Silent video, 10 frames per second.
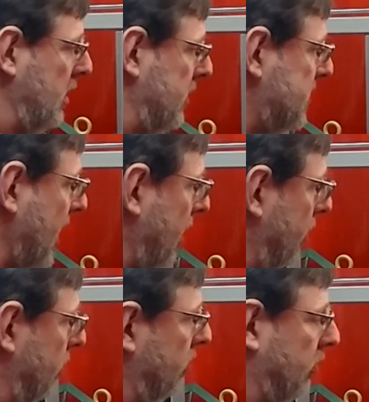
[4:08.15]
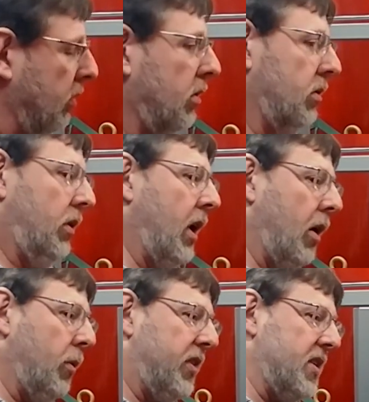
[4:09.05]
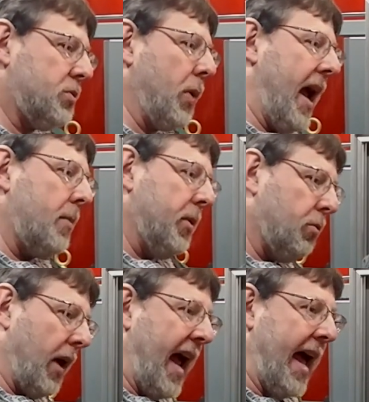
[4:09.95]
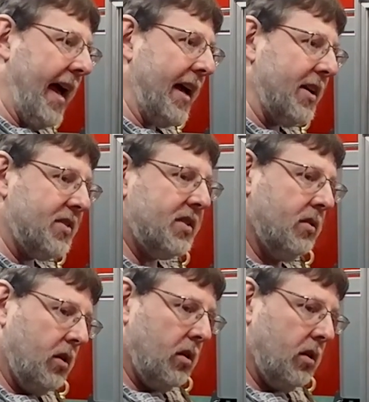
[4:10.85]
So, you know, with this rapid rise,